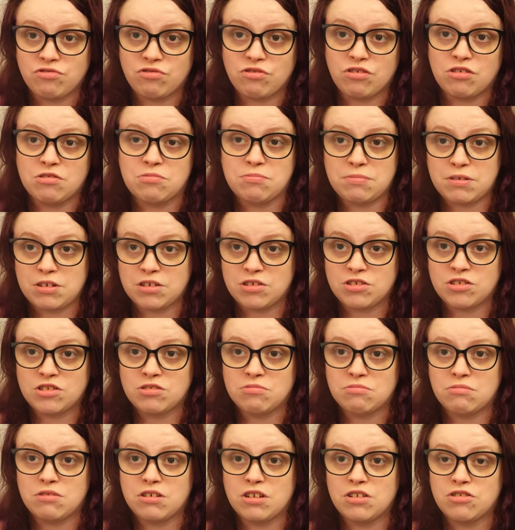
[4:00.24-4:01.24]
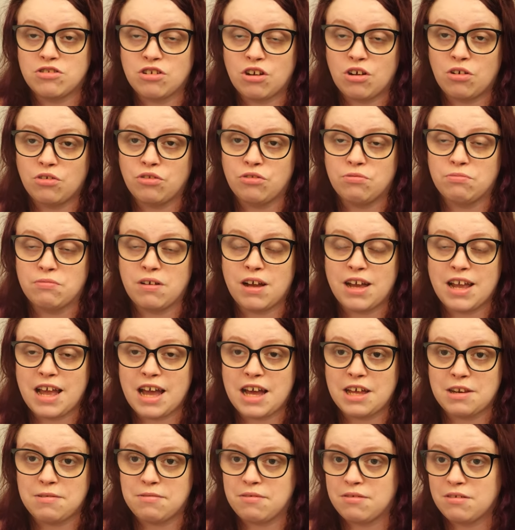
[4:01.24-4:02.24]
drawn because someone had told them that I
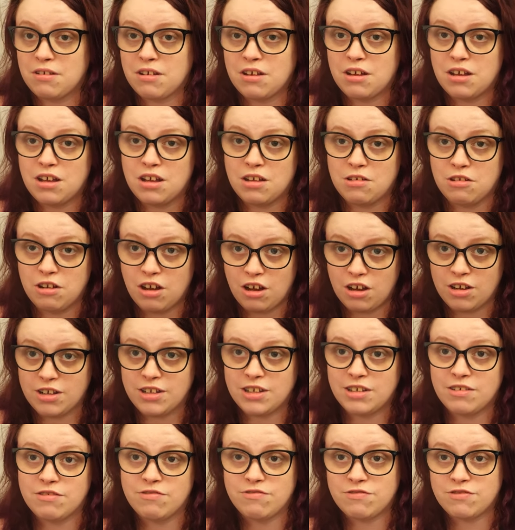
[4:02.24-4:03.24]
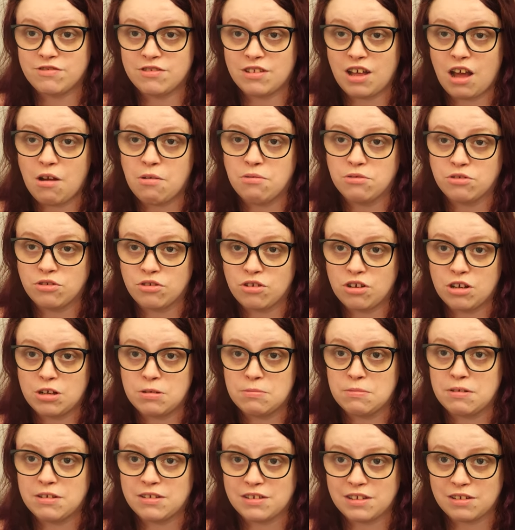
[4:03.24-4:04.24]
had a knife that I was
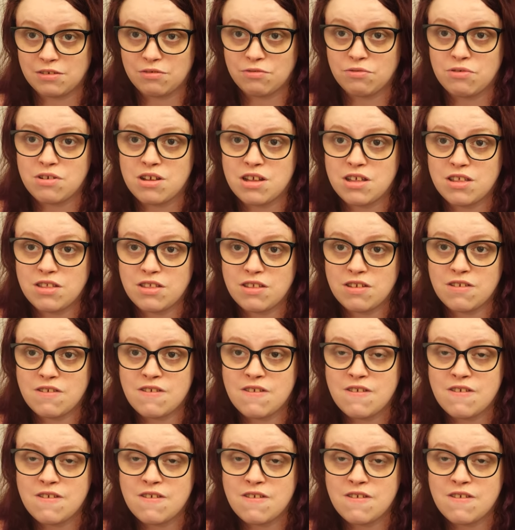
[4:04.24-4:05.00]
cutting myself with.